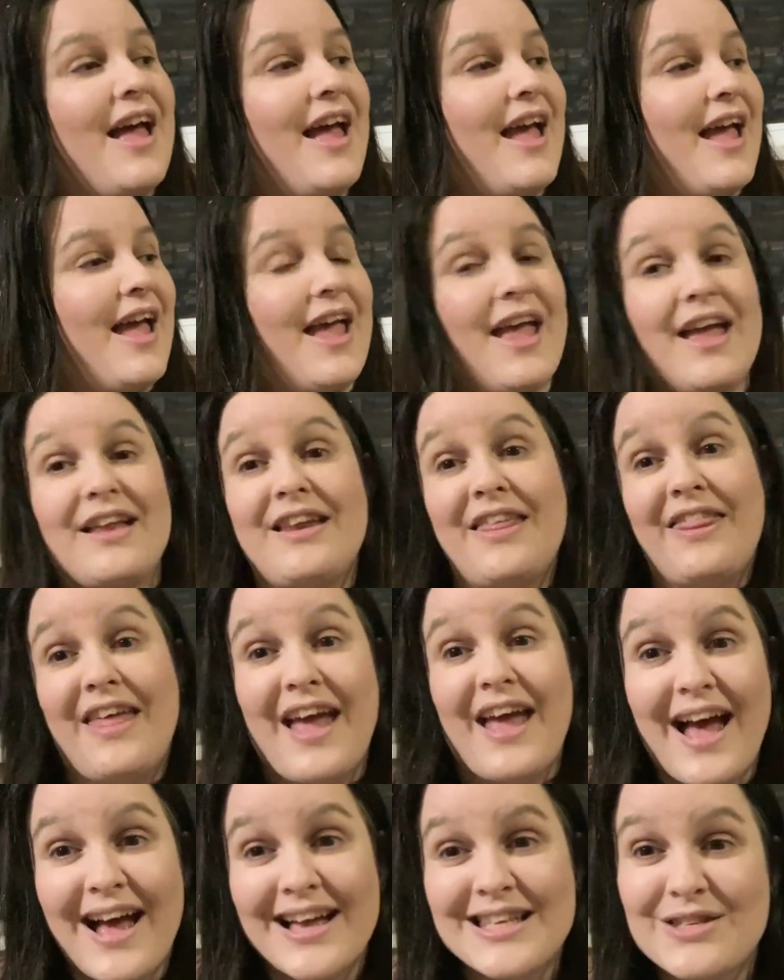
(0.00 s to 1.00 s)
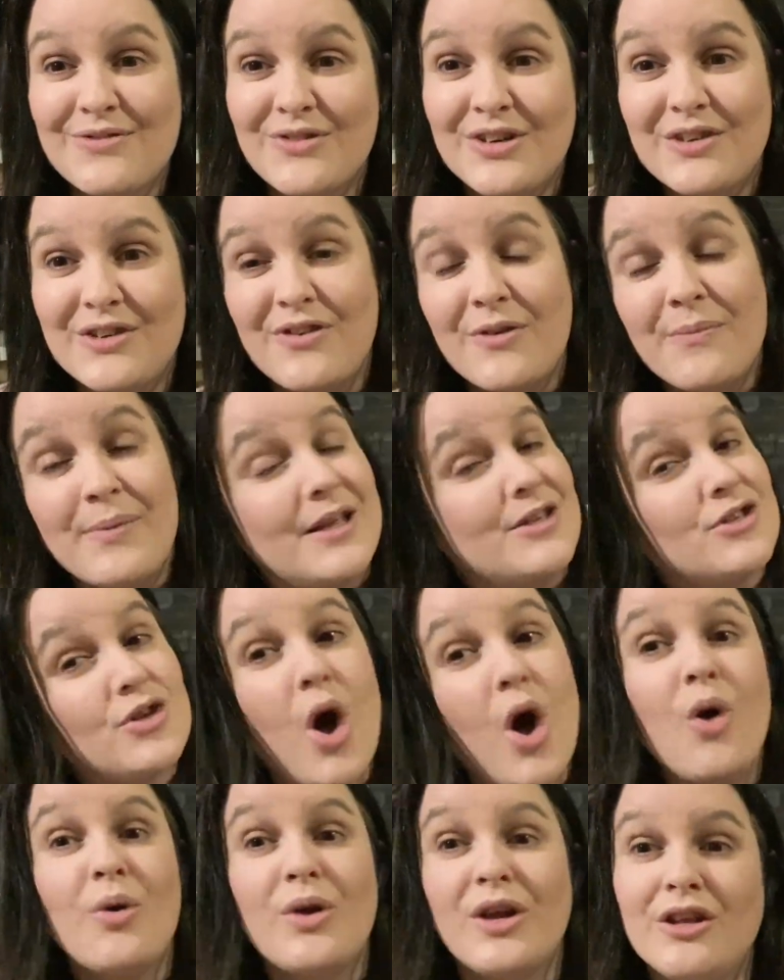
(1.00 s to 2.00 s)
and they ask for different bins.
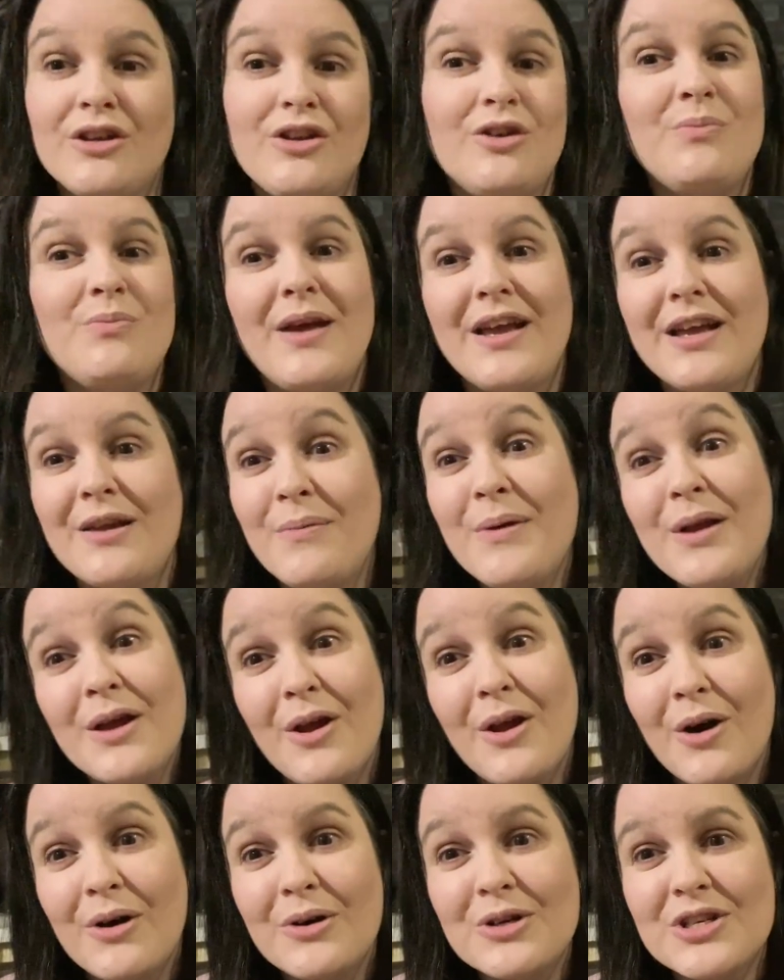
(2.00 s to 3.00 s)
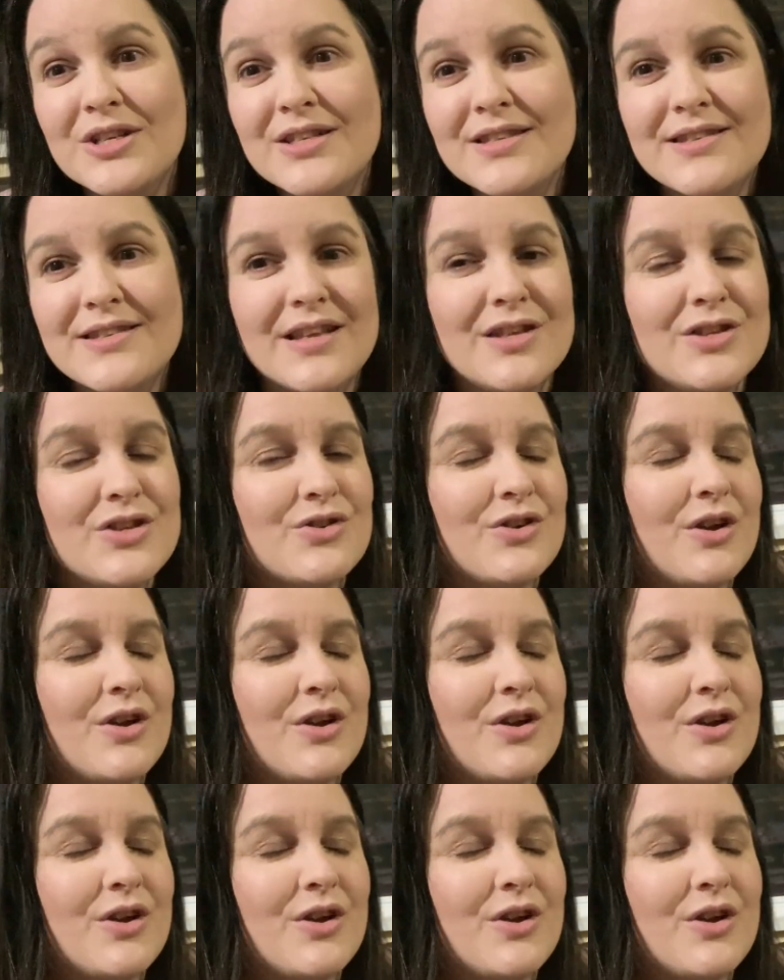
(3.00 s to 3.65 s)
Oh, can you make me an ocean sensory